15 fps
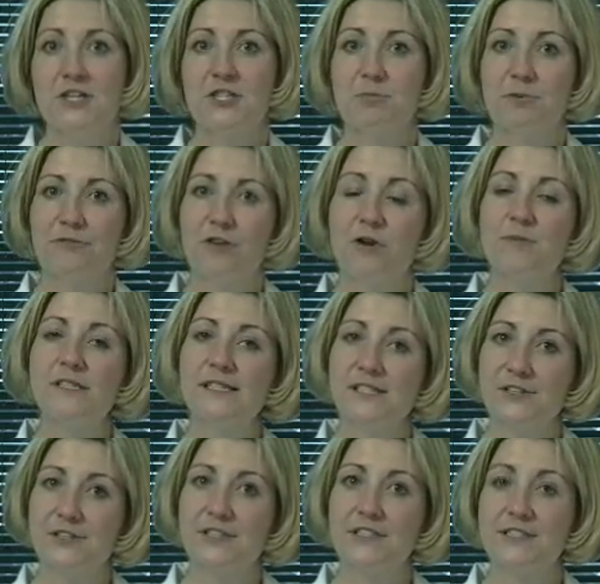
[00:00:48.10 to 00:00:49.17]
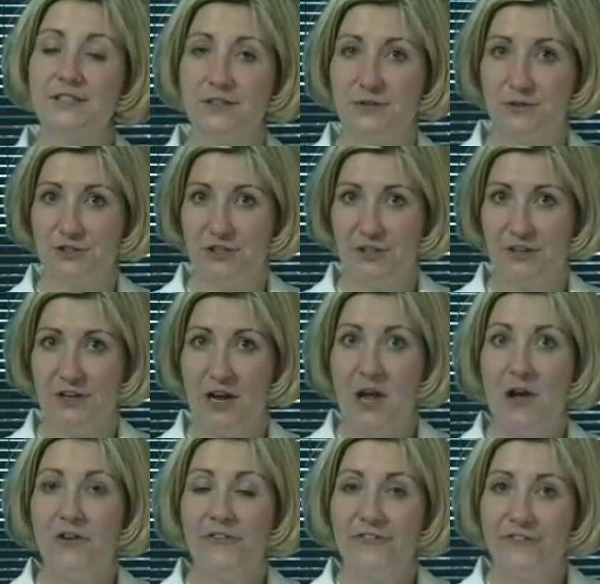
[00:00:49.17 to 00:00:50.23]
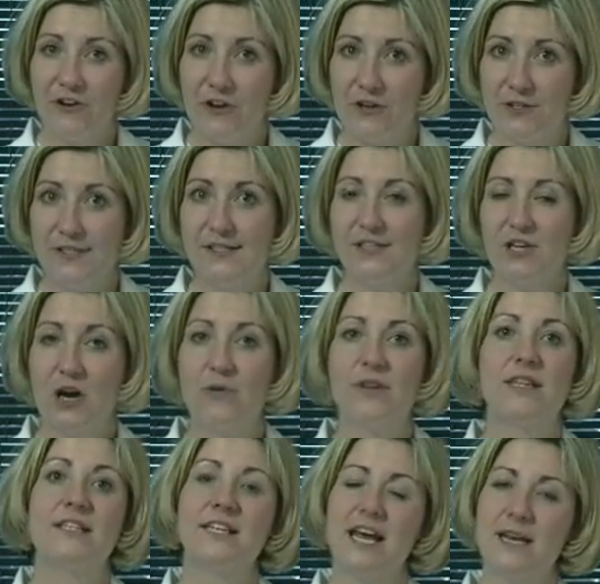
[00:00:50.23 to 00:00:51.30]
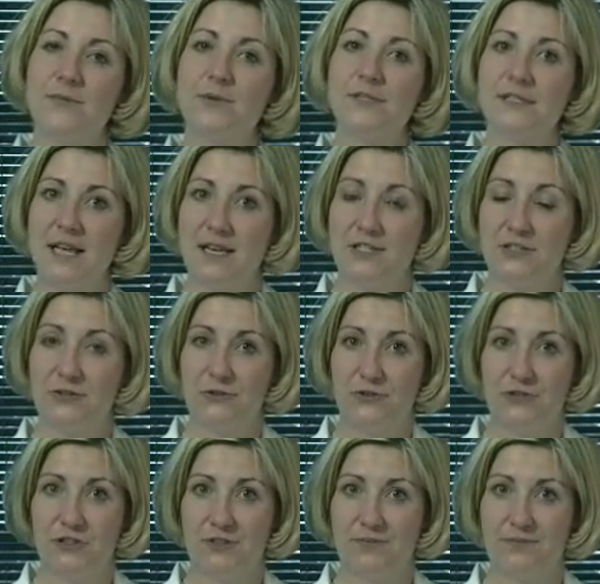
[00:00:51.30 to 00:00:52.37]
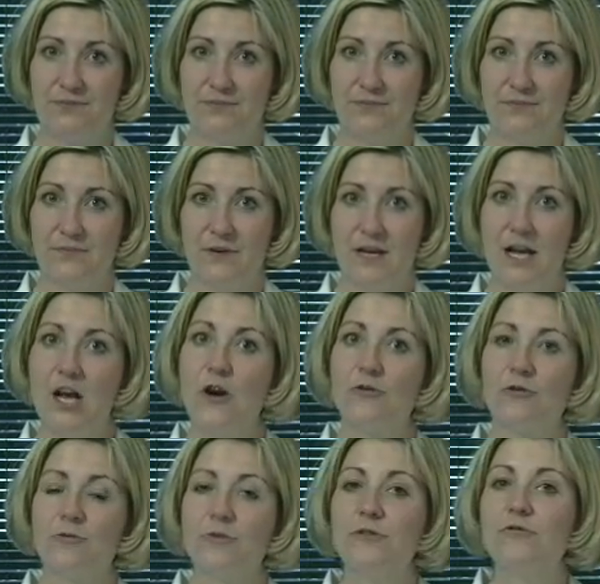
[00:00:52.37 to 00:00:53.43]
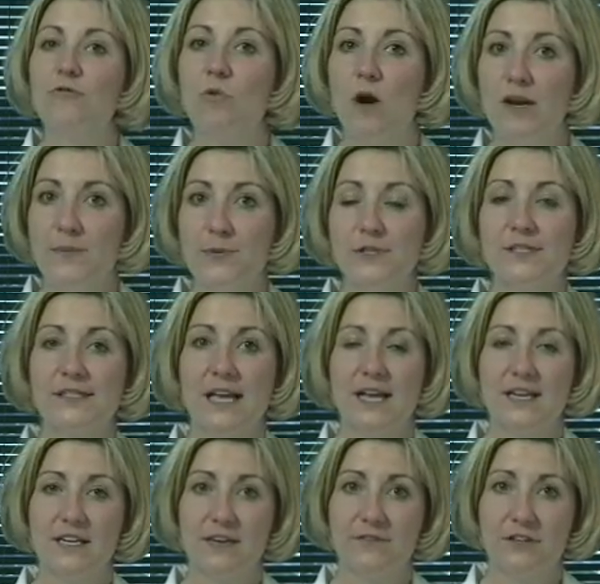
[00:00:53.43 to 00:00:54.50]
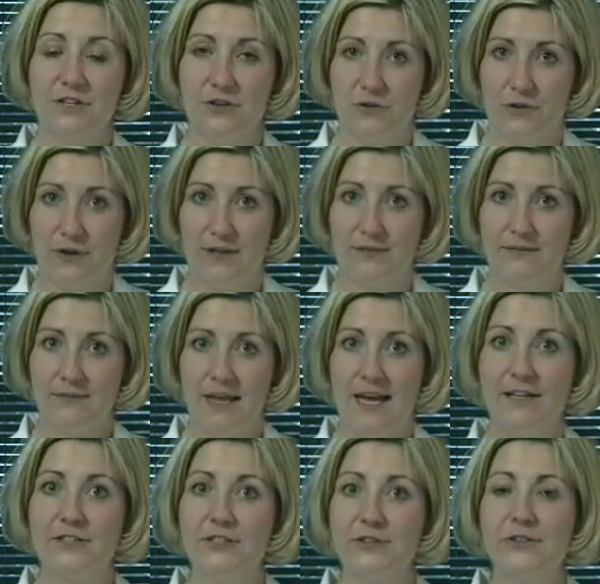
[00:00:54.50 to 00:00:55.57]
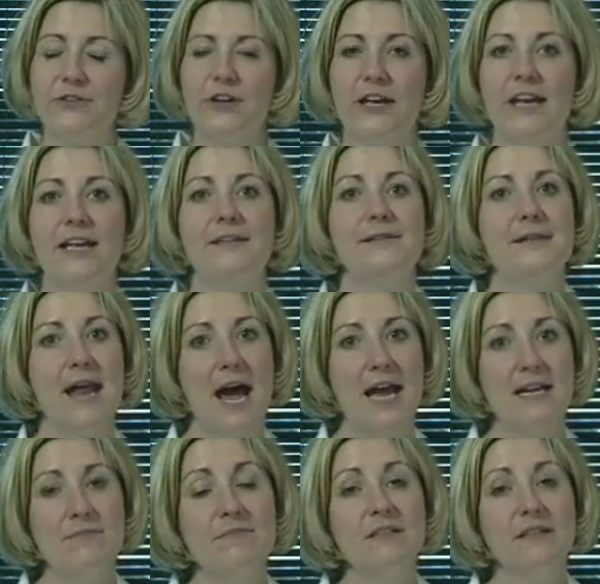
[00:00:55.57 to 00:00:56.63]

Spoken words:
To perform a serial dilution, first start with a 10% dilution. Remove 1% of the urine and dilute it in 9